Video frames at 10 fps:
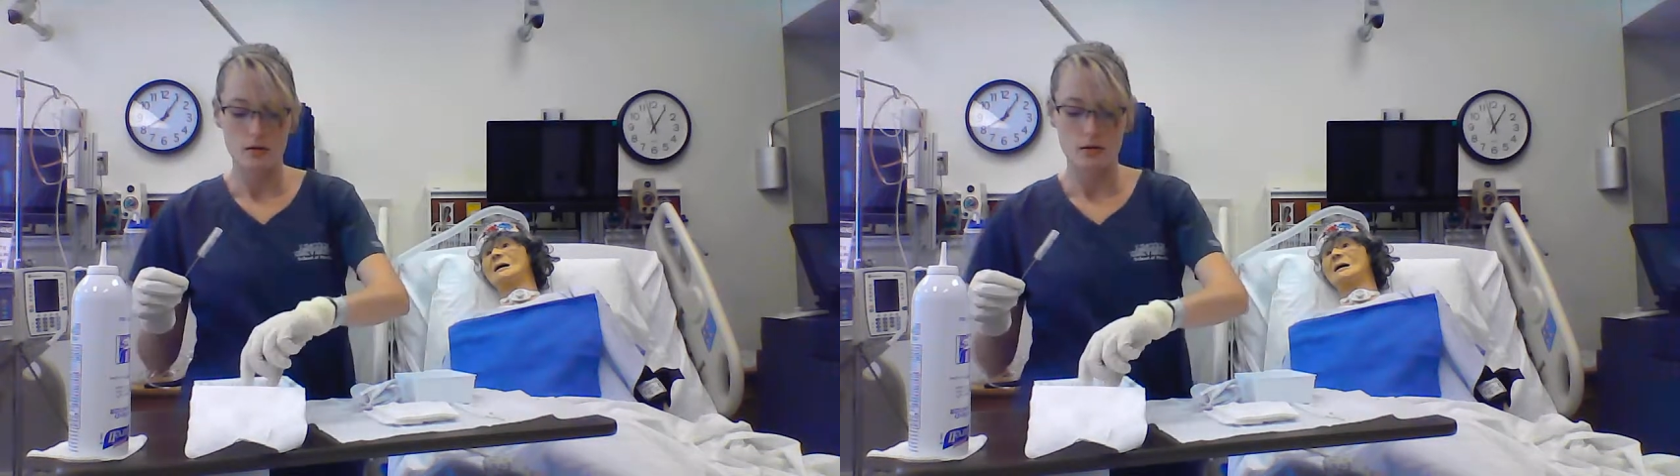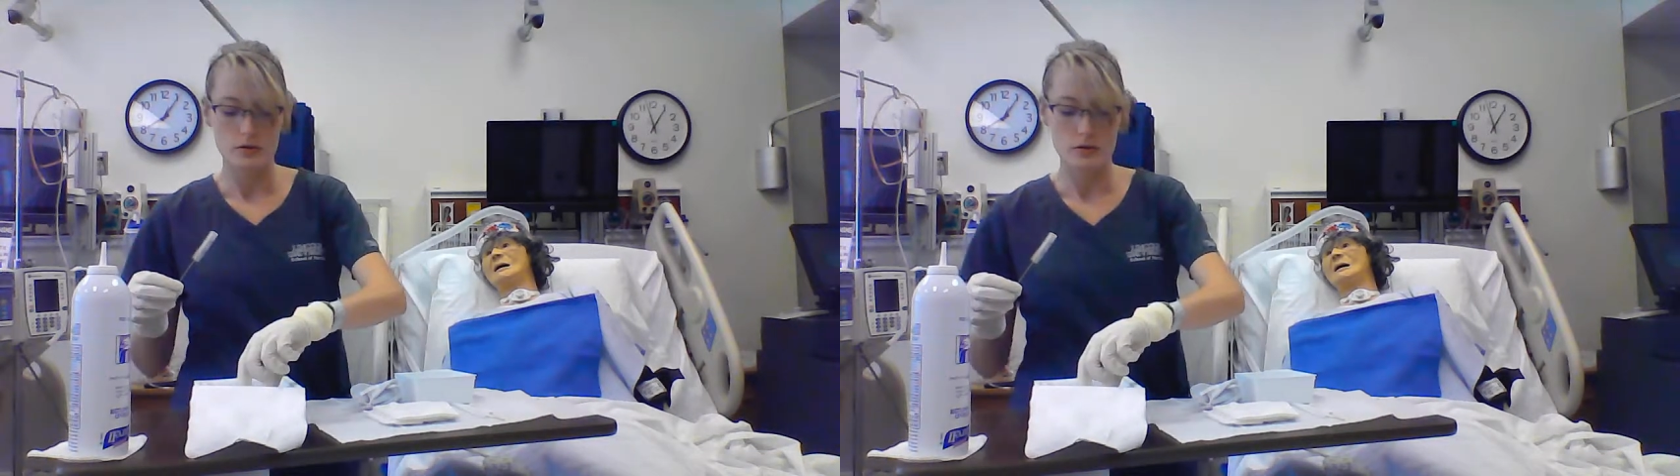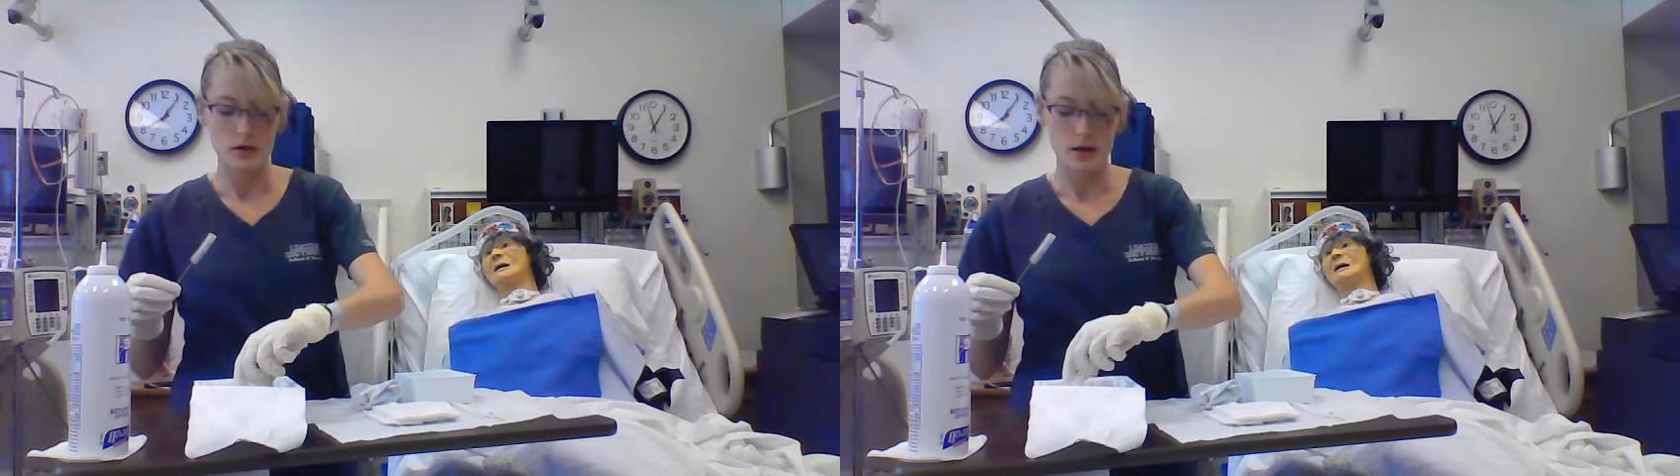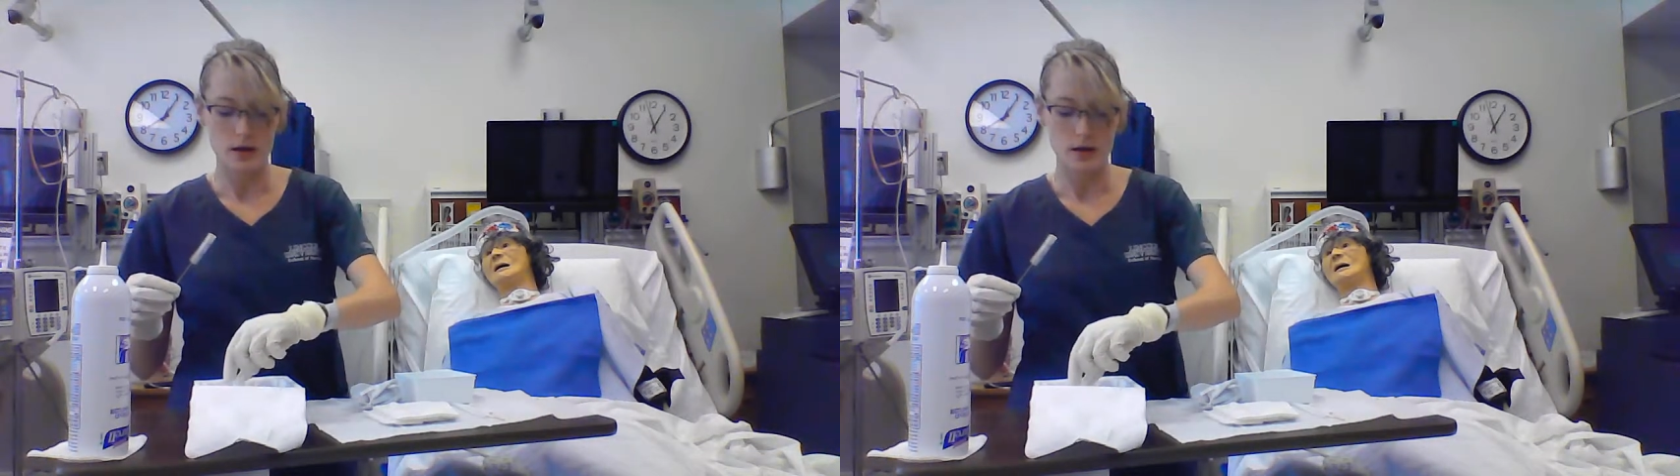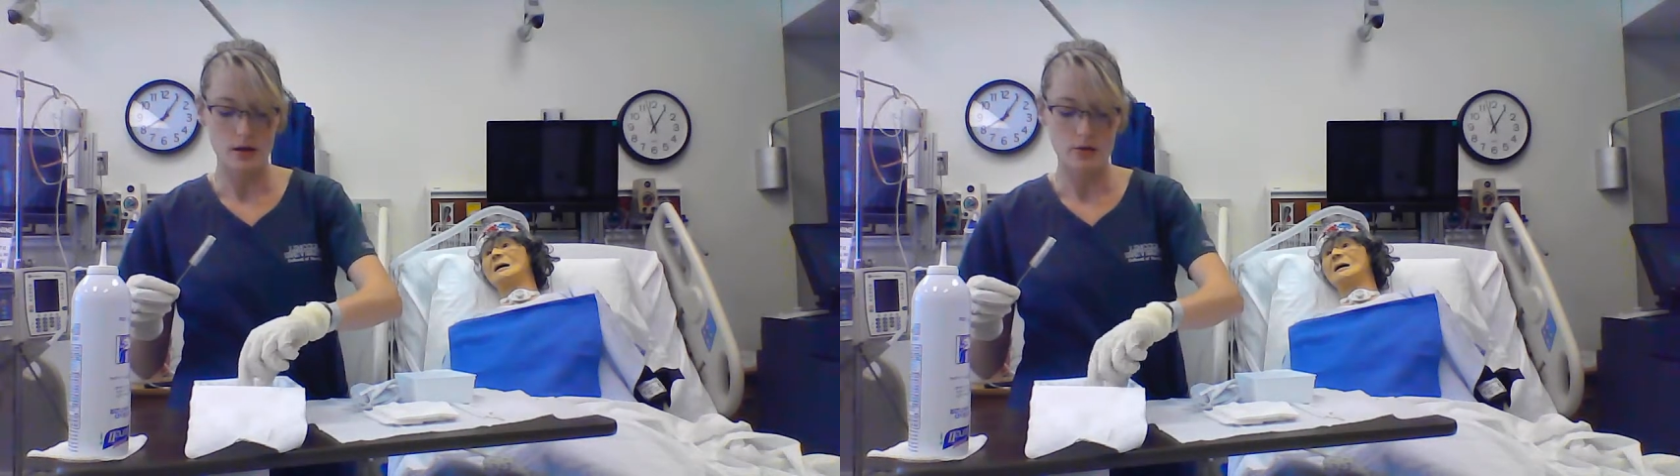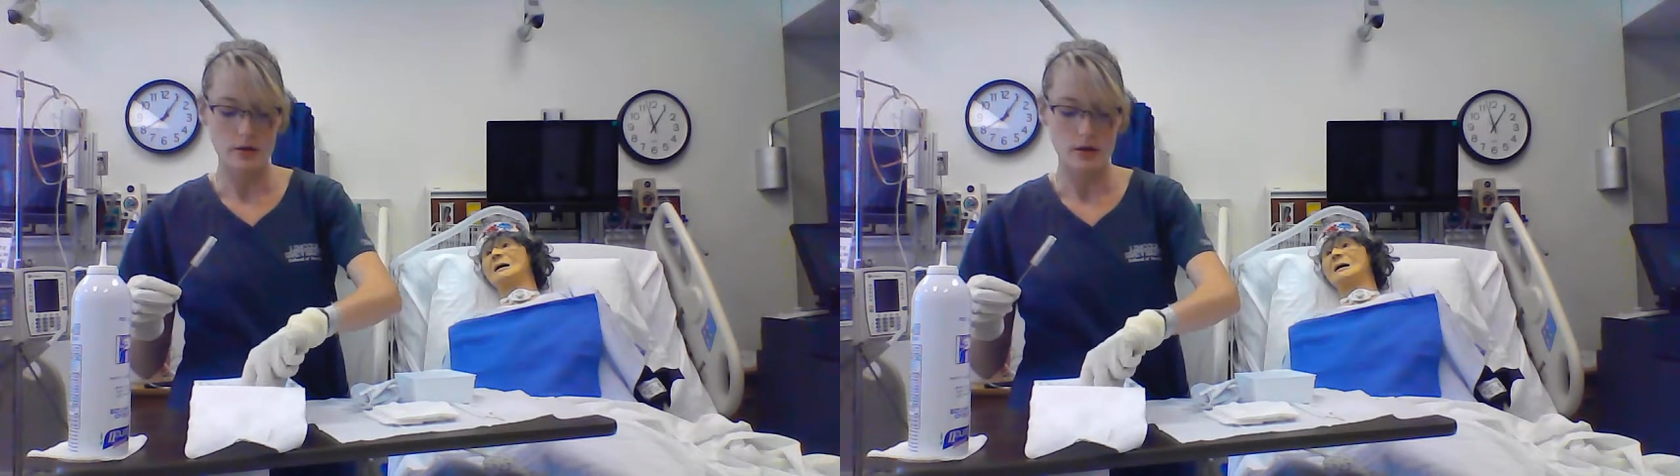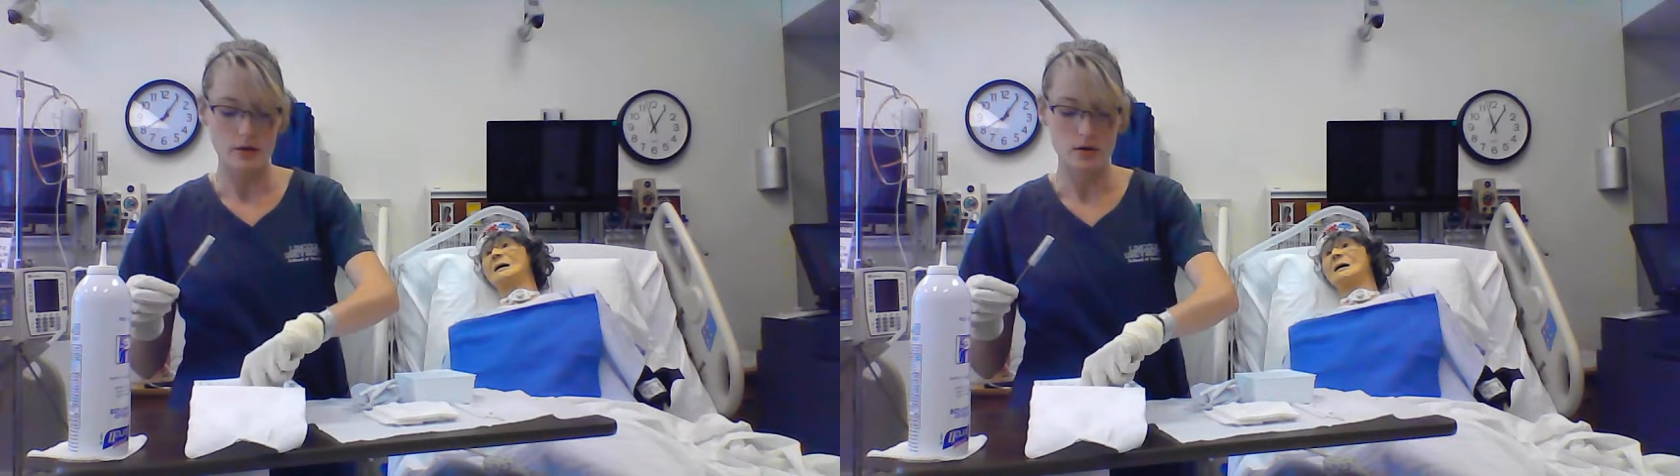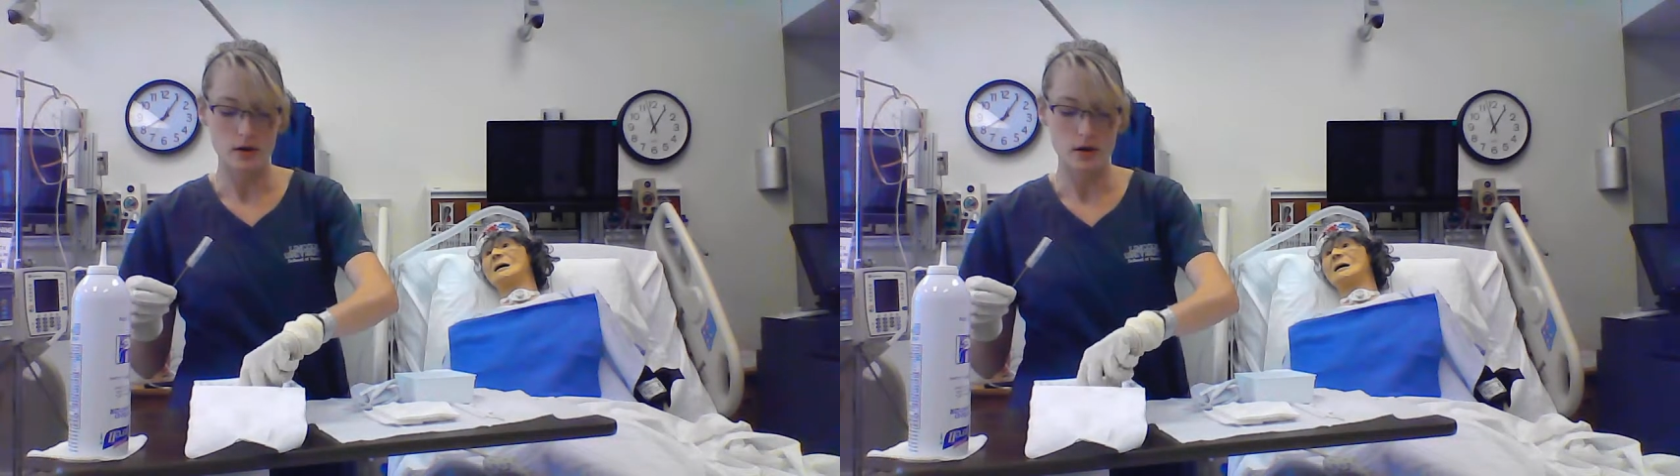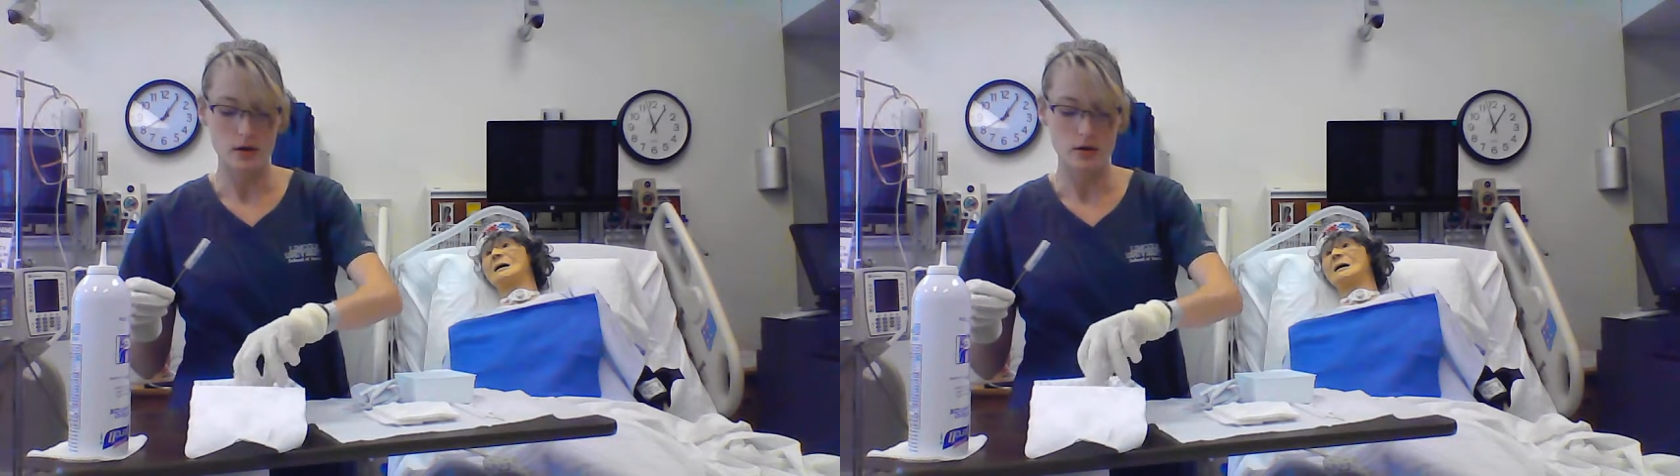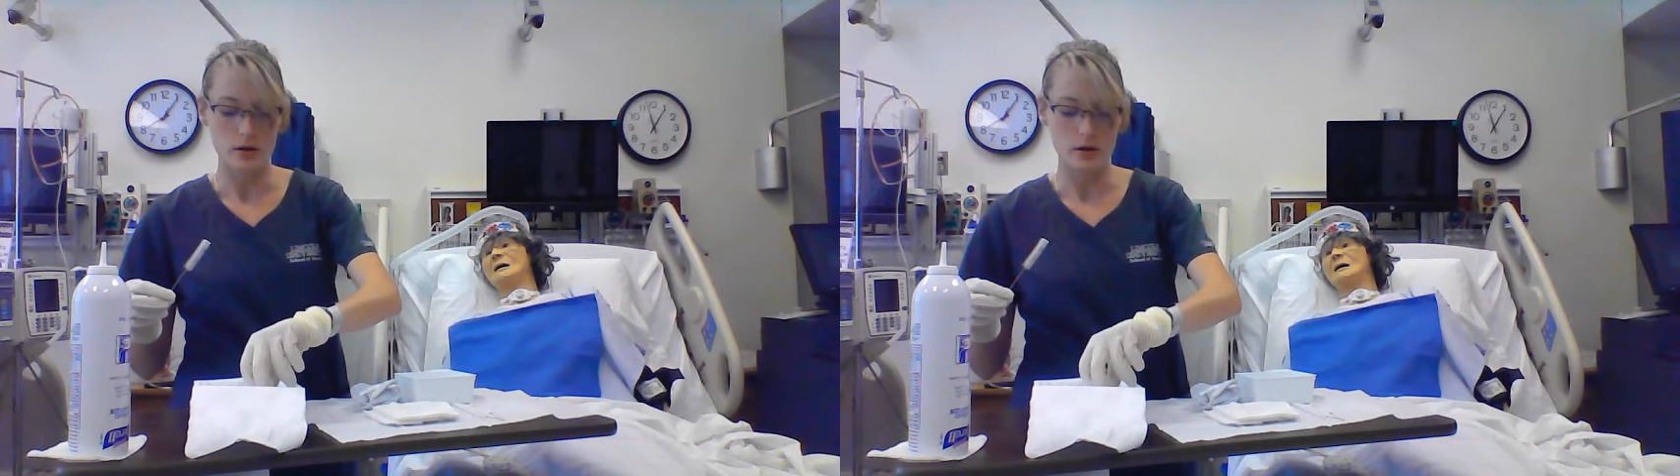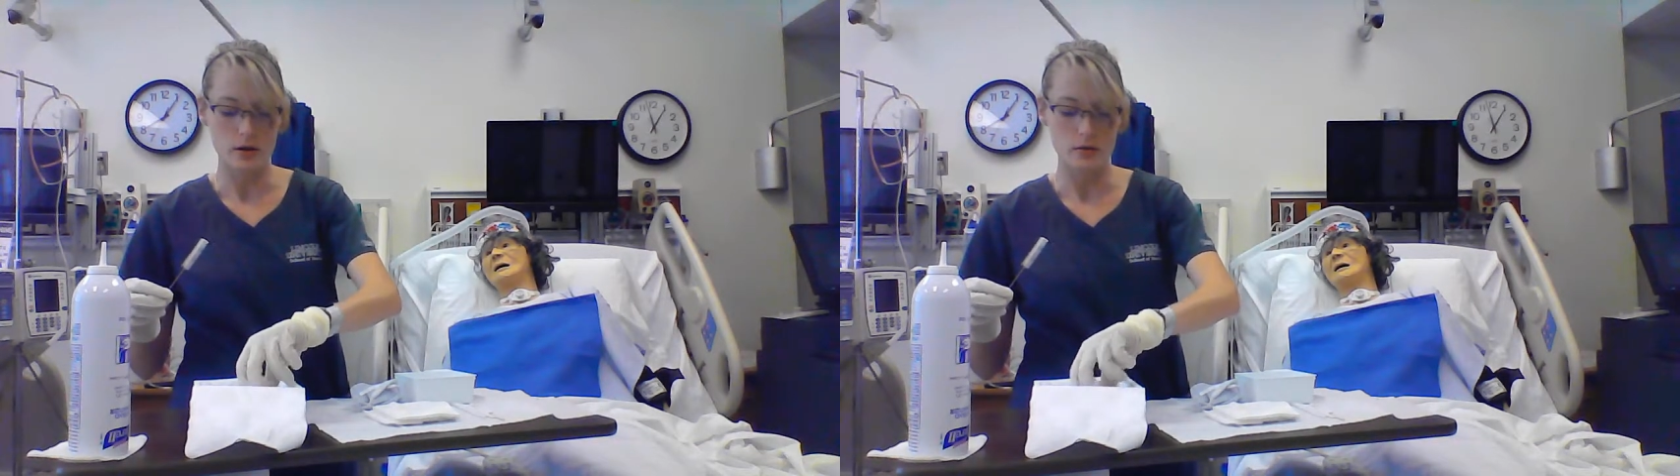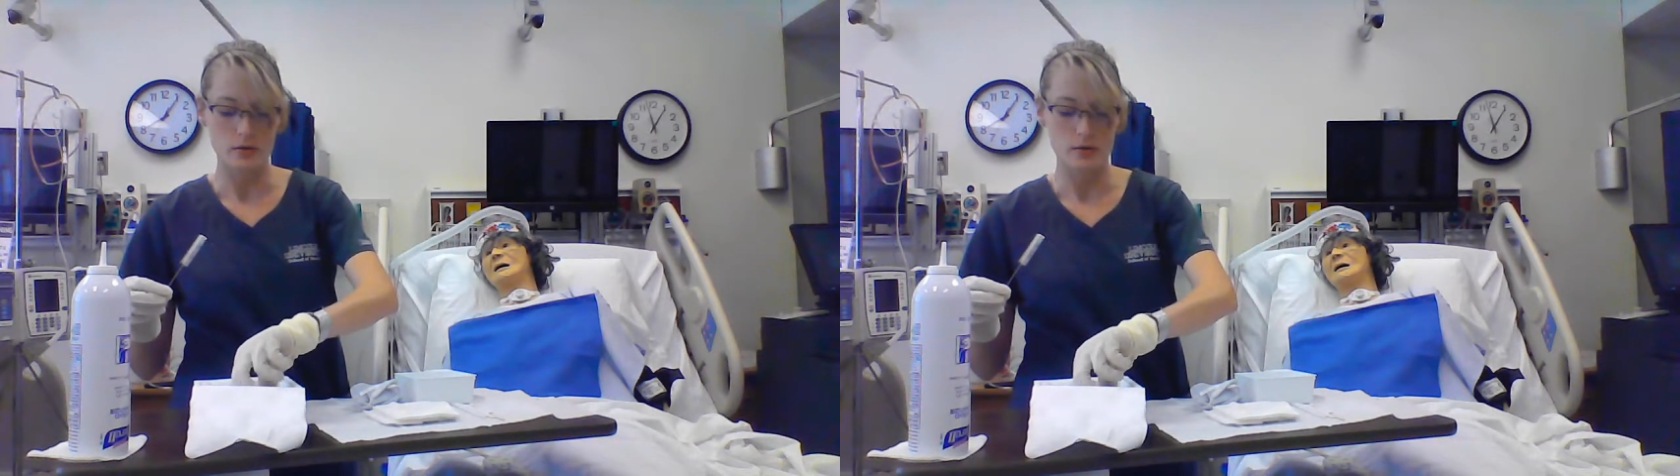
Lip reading: so that I can clean her cannula.